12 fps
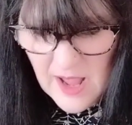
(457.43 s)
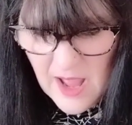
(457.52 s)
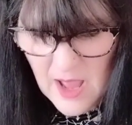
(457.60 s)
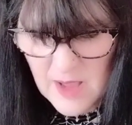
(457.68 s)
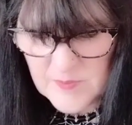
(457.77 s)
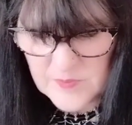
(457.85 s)

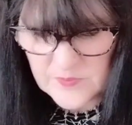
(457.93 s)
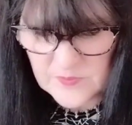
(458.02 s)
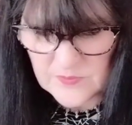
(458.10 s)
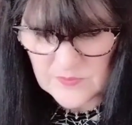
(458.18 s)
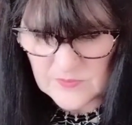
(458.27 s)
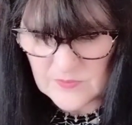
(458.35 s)
And
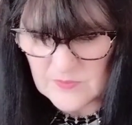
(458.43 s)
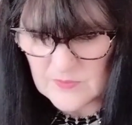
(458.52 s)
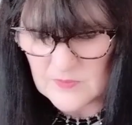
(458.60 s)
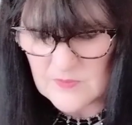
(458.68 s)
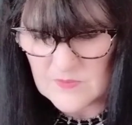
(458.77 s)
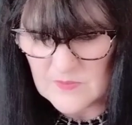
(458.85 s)

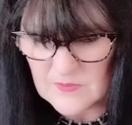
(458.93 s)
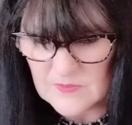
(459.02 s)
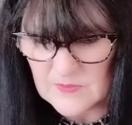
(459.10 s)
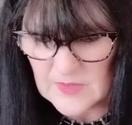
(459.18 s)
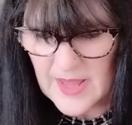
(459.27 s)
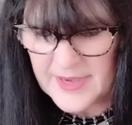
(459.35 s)

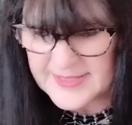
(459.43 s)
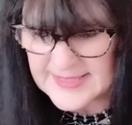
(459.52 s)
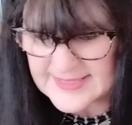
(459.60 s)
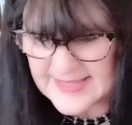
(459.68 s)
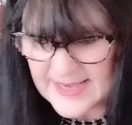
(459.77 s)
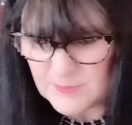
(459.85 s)
as
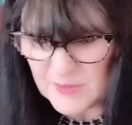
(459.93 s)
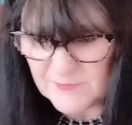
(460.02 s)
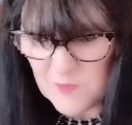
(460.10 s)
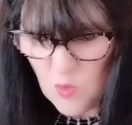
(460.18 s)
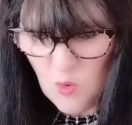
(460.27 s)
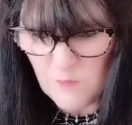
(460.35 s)
I said
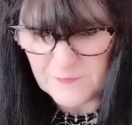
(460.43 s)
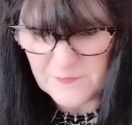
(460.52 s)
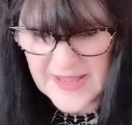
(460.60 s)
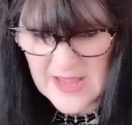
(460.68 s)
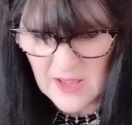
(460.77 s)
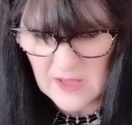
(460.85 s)
before,
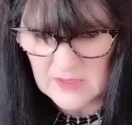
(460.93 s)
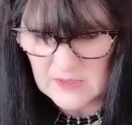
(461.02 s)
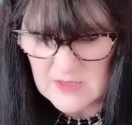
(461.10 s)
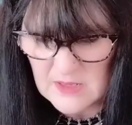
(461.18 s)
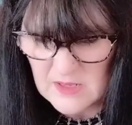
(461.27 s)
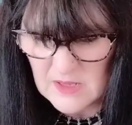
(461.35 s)
fear
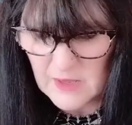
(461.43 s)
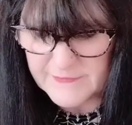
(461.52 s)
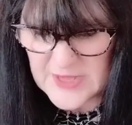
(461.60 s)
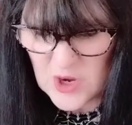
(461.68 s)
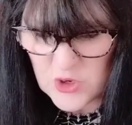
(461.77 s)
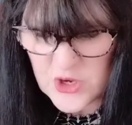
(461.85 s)

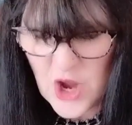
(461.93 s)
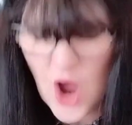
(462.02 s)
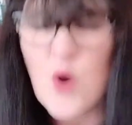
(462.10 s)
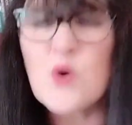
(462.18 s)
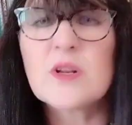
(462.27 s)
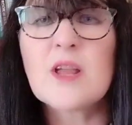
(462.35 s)
of the
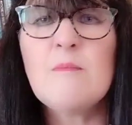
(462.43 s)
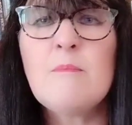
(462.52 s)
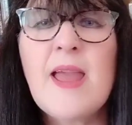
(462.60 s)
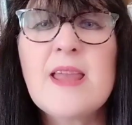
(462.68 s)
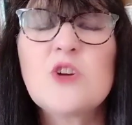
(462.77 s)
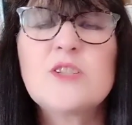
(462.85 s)
unknown can
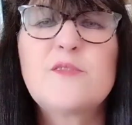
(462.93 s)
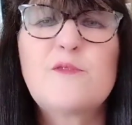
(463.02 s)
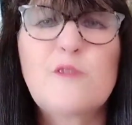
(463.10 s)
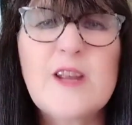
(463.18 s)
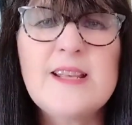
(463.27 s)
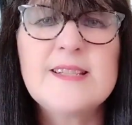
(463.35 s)
make us
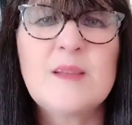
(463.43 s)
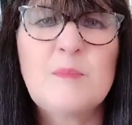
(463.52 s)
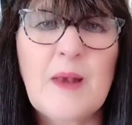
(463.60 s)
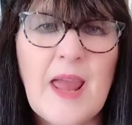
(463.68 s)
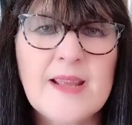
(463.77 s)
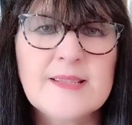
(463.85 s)
freeze in
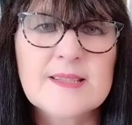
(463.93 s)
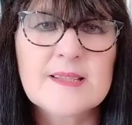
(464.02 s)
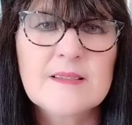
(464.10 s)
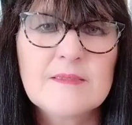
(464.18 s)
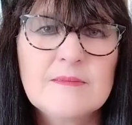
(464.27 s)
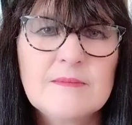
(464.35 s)

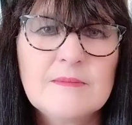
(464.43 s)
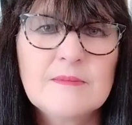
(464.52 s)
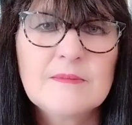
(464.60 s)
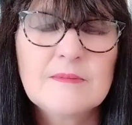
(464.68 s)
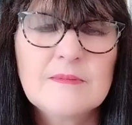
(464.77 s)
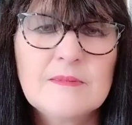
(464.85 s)
place.
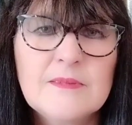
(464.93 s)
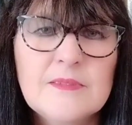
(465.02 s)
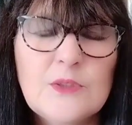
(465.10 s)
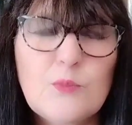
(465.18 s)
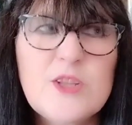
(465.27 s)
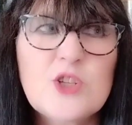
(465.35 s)

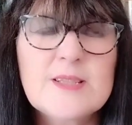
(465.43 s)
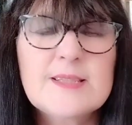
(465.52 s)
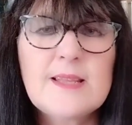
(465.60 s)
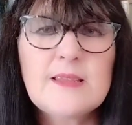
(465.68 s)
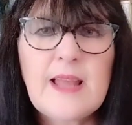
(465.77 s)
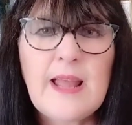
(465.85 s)
That we just
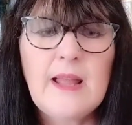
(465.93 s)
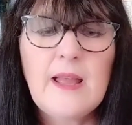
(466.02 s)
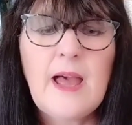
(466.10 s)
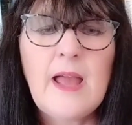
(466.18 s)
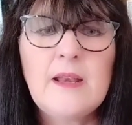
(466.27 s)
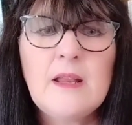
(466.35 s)
sit there
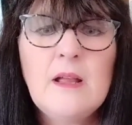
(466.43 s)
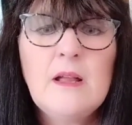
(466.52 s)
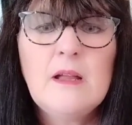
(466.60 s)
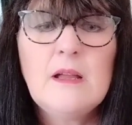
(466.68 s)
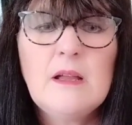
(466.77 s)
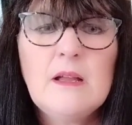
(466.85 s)
and
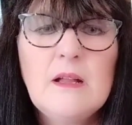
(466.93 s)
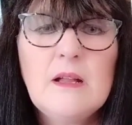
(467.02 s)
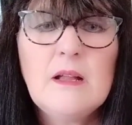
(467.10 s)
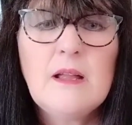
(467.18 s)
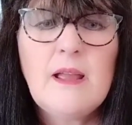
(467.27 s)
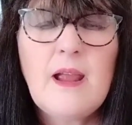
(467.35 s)

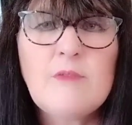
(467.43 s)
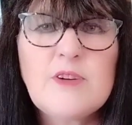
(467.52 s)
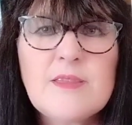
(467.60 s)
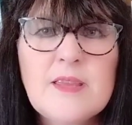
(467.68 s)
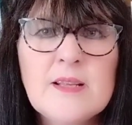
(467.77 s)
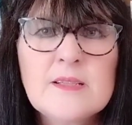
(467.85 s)

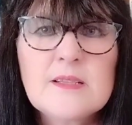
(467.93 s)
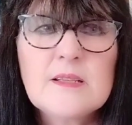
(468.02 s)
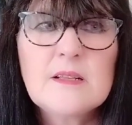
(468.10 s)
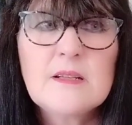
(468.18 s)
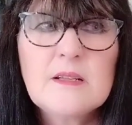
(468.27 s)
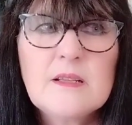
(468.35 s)
everything's
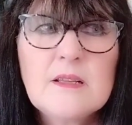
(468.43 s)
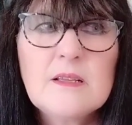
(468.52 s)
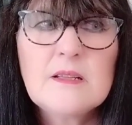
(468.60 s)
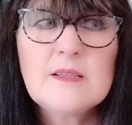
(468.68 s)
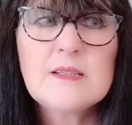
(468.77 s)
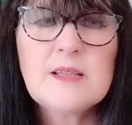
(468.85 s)

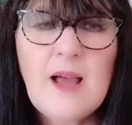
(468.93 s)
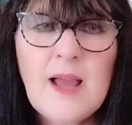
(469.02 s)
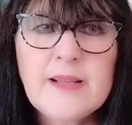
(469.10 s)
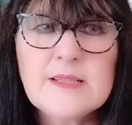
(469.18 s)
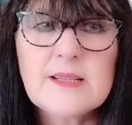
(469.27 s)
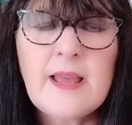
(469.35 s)

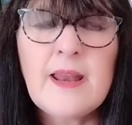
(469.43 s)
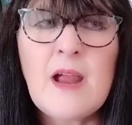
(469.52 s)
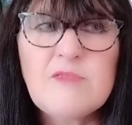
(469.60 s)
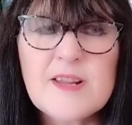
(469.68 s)
tight and